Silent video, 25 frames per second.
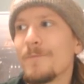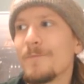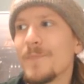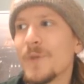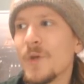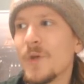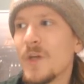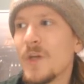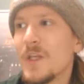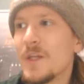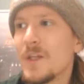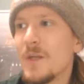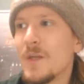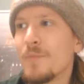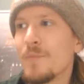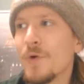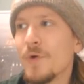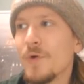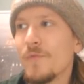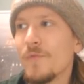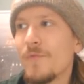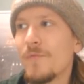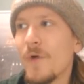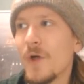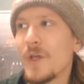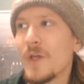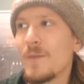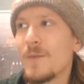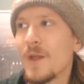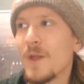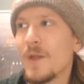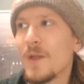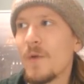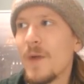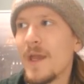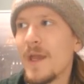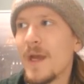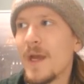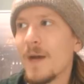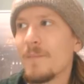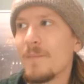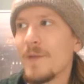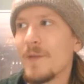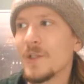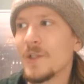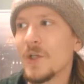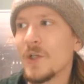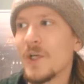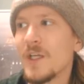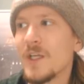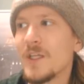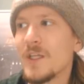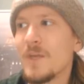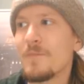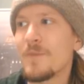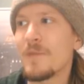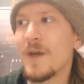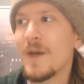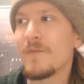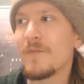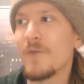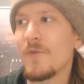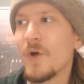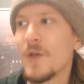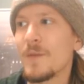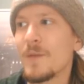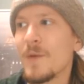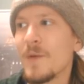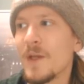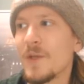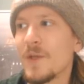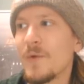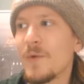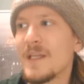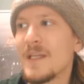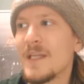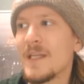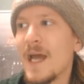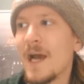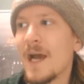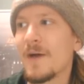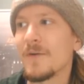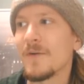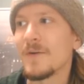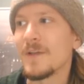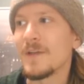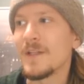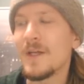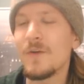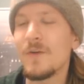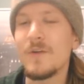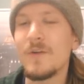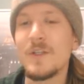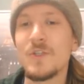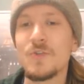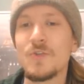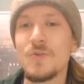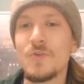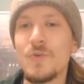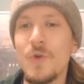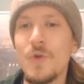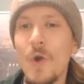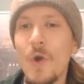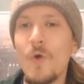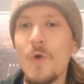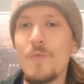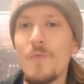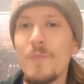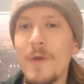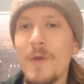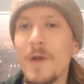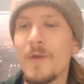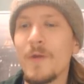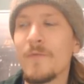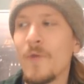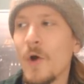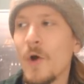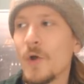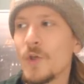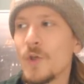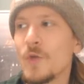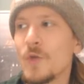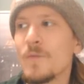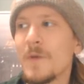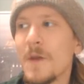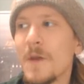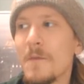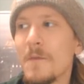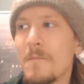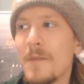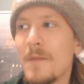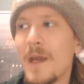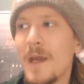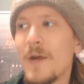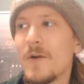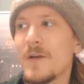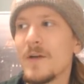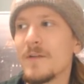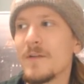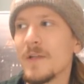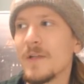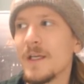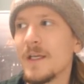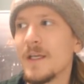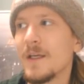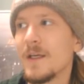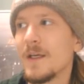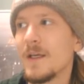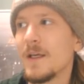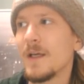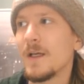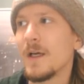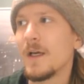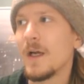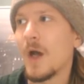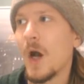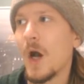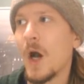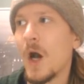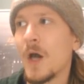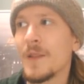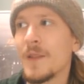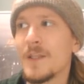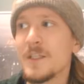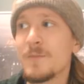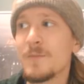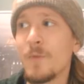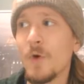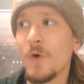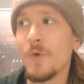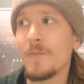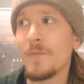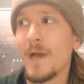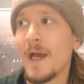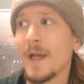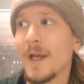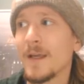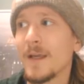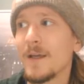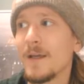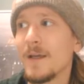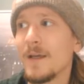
Look at the bull volume on the way up and look at the bear volume on the way down. There is no bear volume comparatively on this pullback.